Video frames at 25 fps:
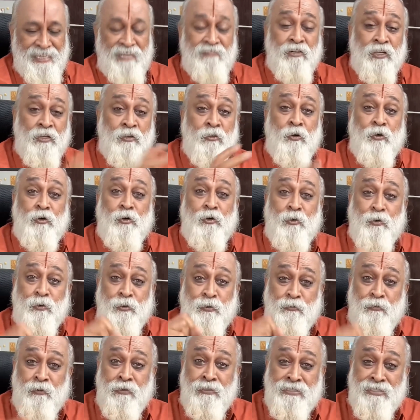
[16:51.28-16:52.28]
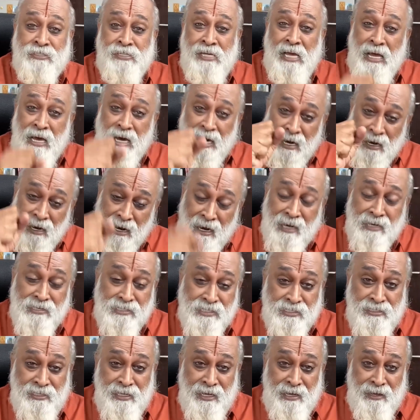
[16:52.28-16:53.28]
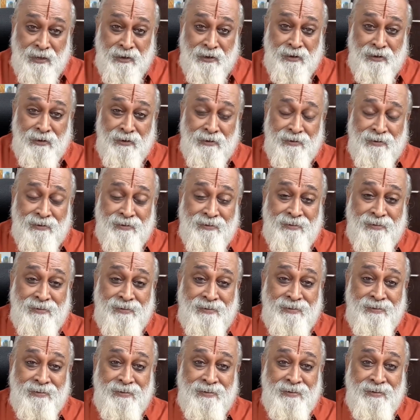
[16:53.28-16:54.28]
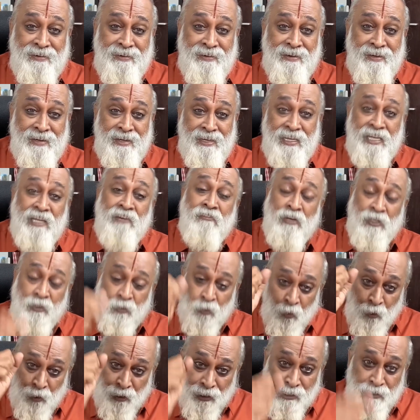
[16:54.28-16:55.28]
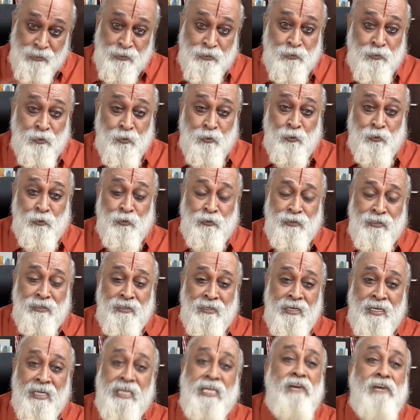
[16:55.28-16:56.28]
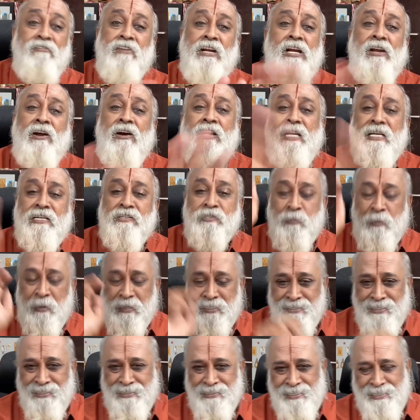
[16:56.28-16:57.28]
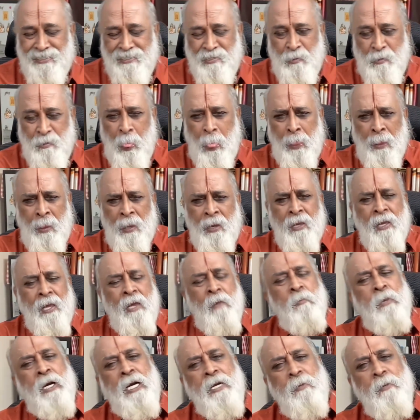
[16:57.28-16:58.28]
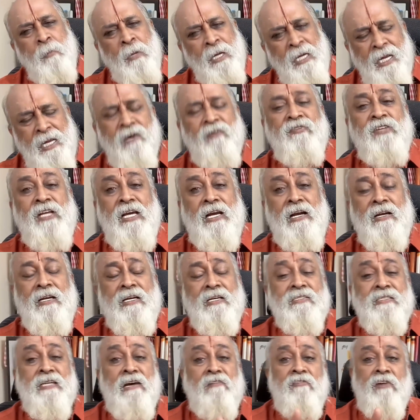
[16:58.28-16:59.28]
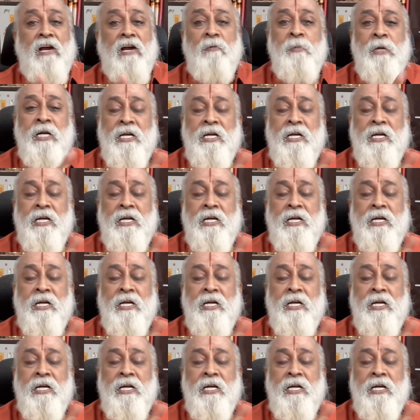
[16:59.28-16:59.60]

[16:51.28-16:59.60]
Even though truth was harsh there, even though it is truth, he will not express it. But many of the elders have